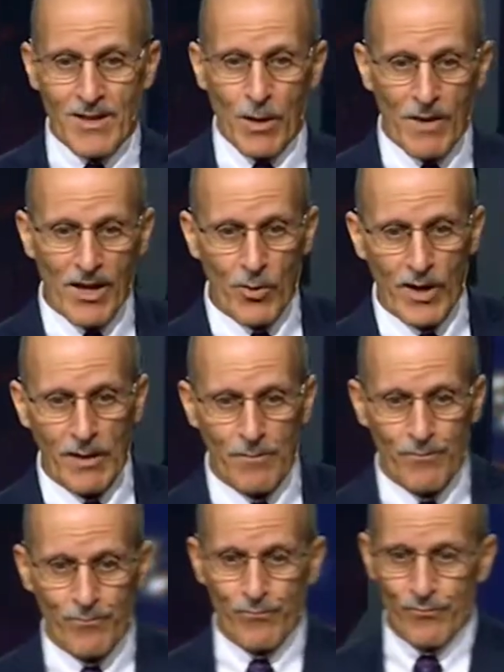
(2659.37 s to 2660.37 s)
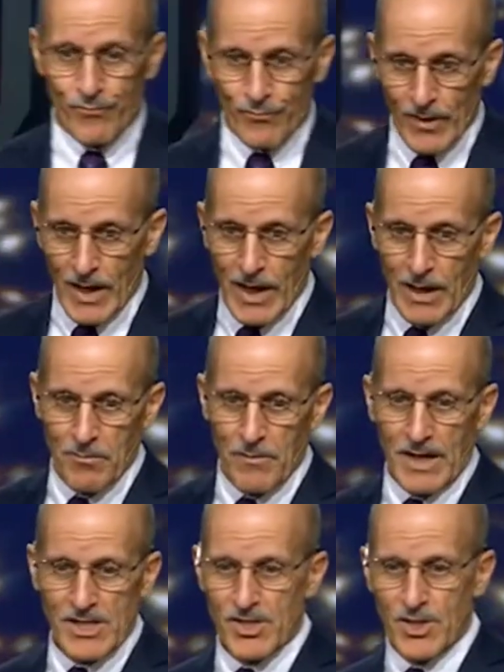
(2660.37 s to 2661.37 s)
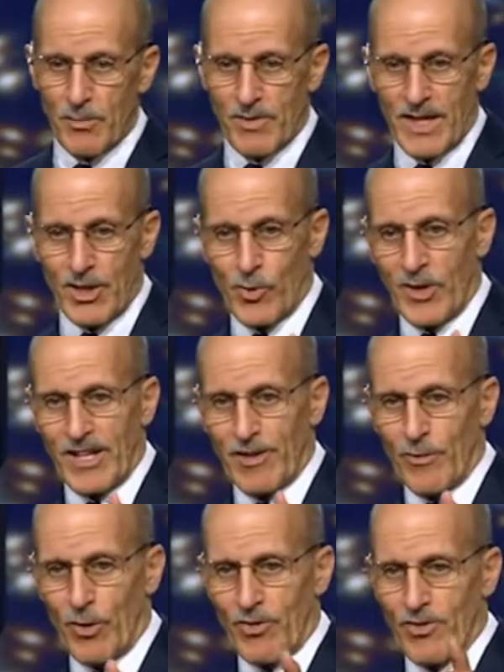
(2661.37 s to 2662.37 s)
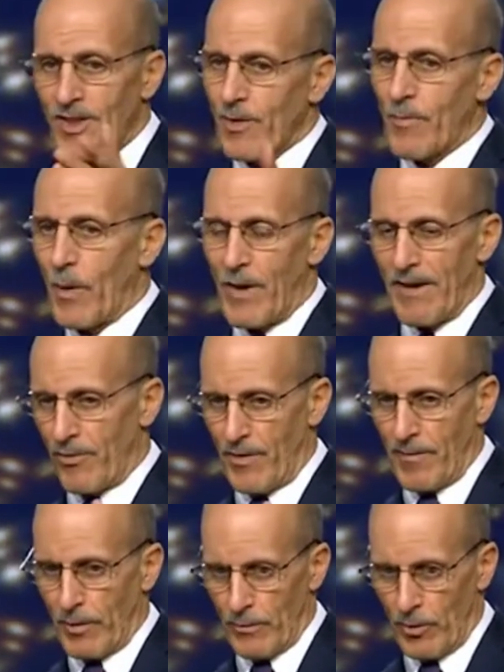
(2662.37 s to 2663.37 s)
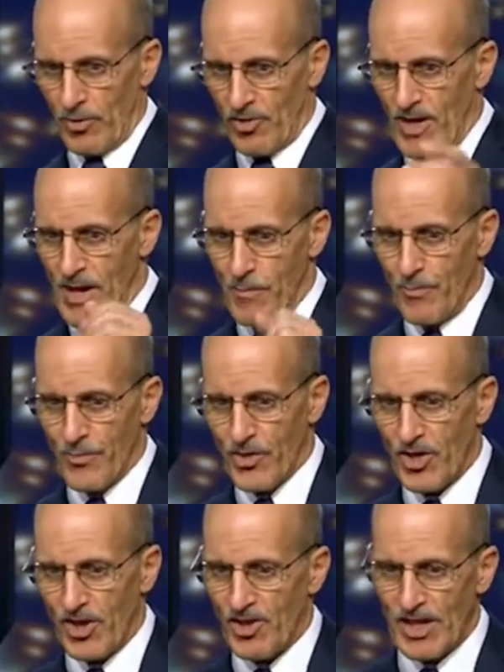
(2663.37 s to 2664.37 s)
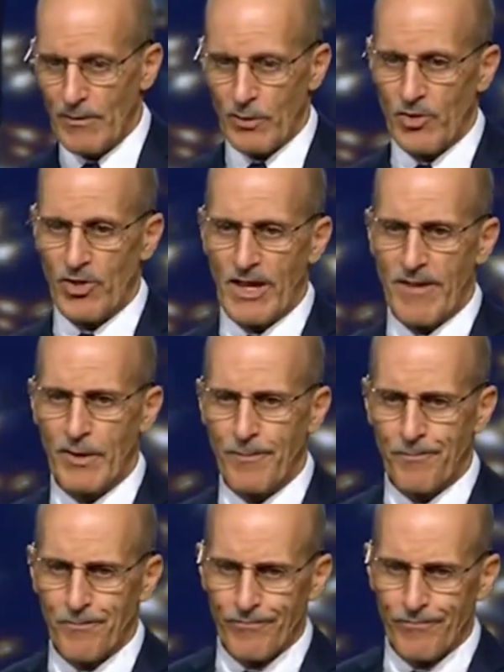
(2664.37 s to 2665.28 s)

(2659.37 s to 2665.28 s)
Oh, by the way, Uh, I just jumped ahead to our next verse. This is my wife's favorite verse. Psalm sixteen, verse eleven.